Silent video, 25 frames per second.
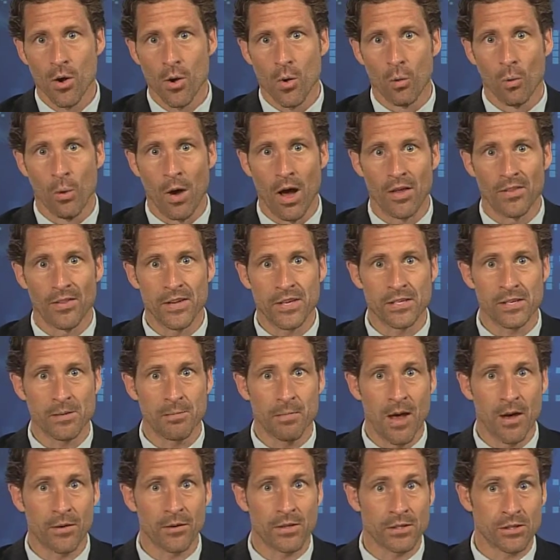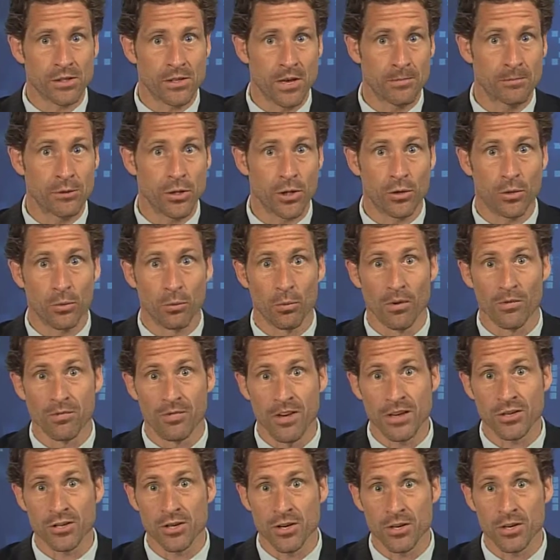While this amount is subject to
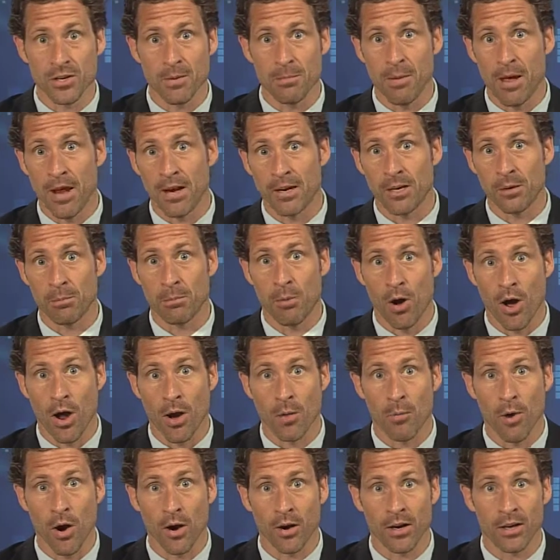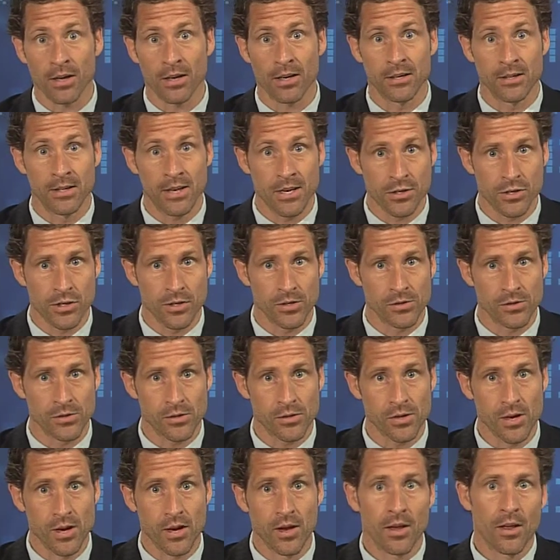revision dependent upon market
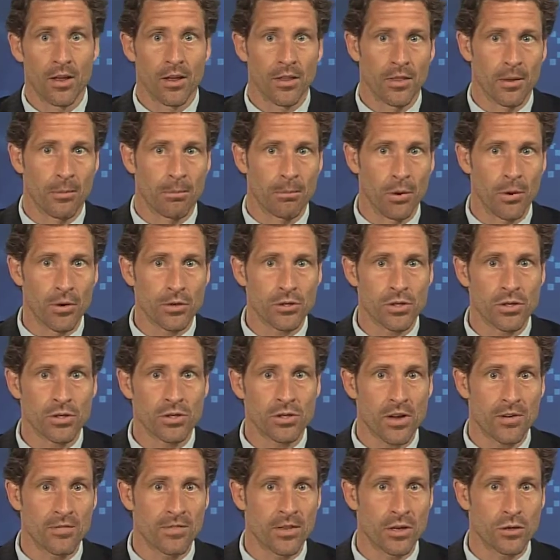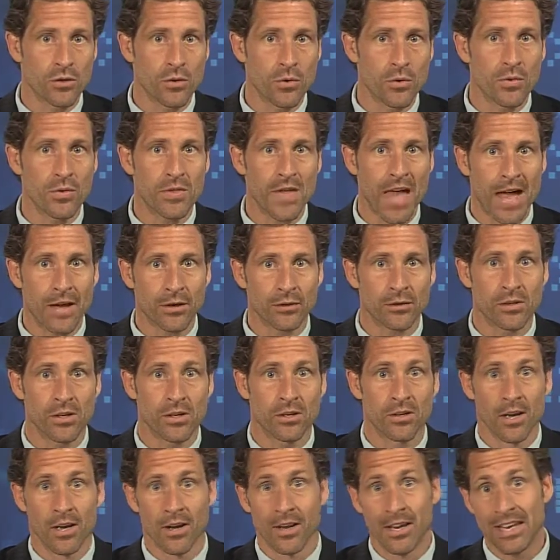conditions, the purchase of the
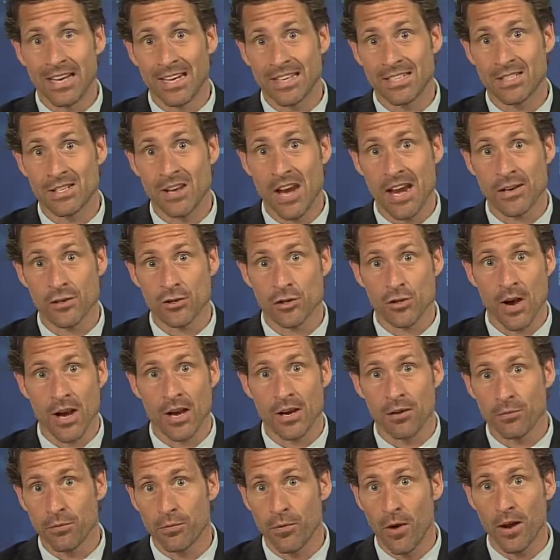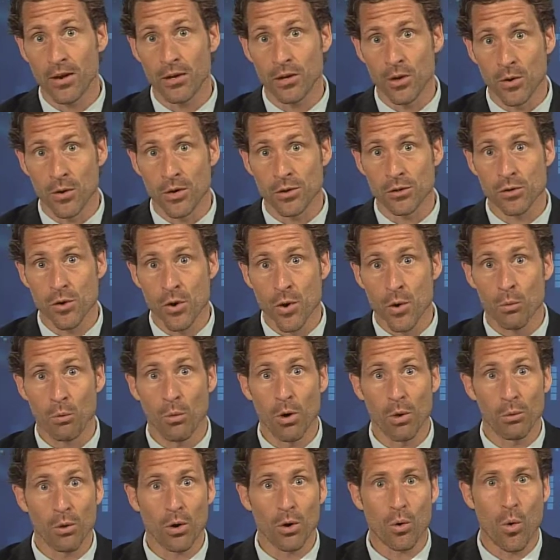2,000 exchange-traded fund units
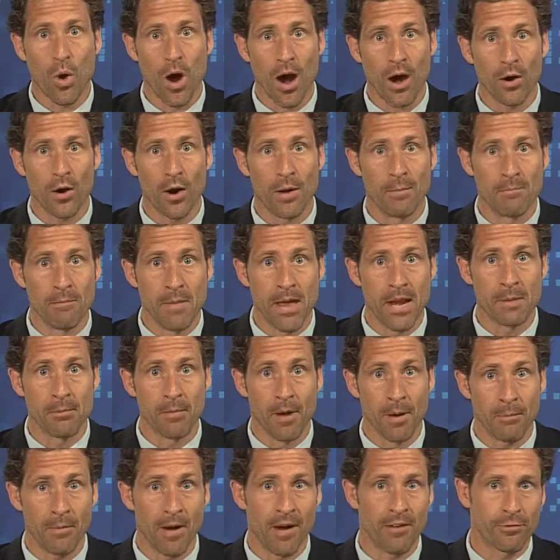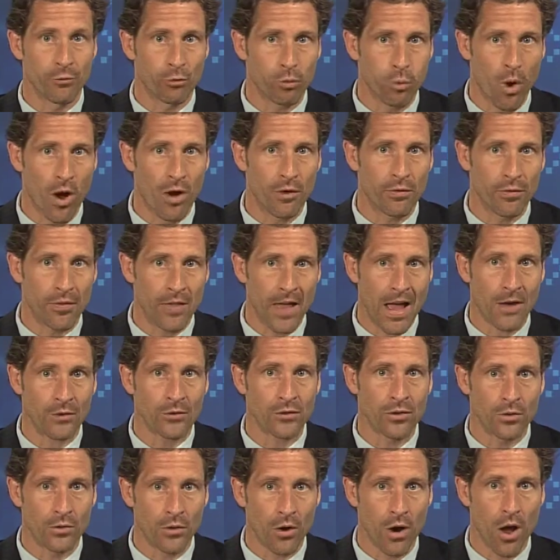will require a minimum of
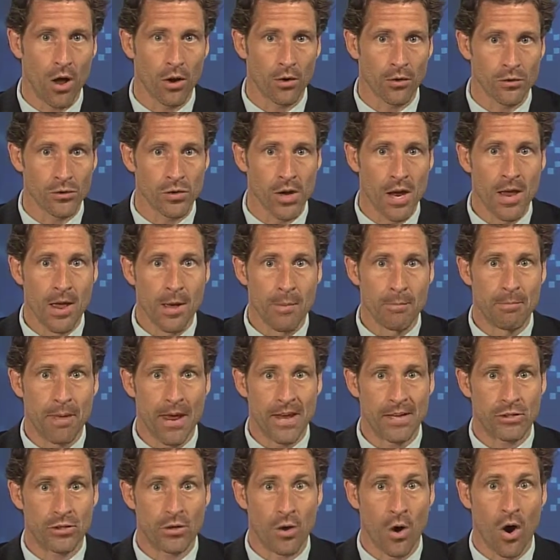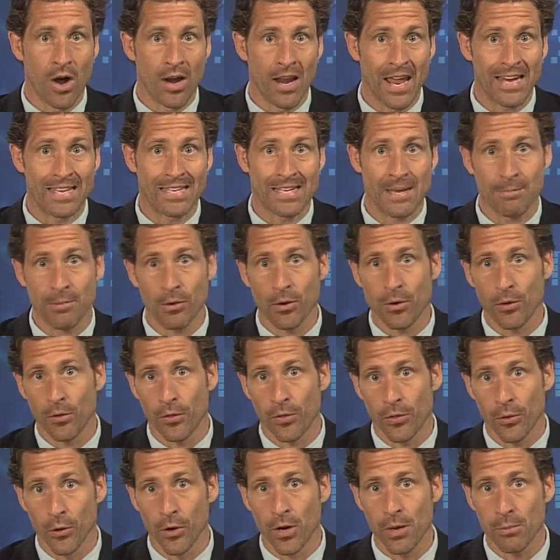$12,000 based on a typical
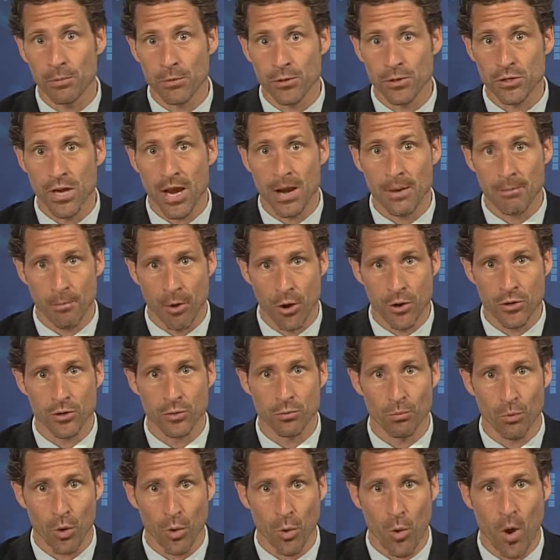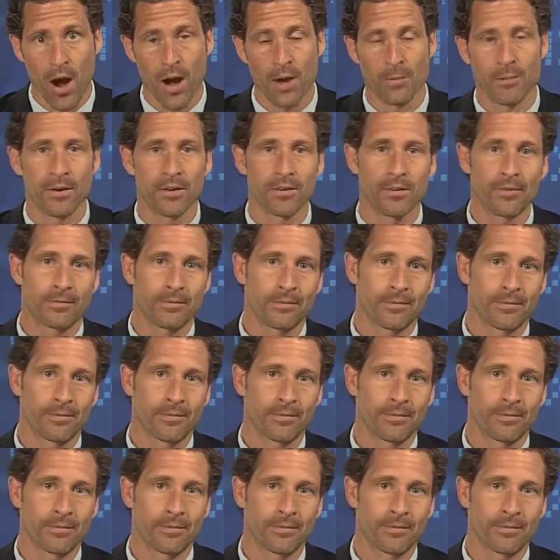30% margin requirement.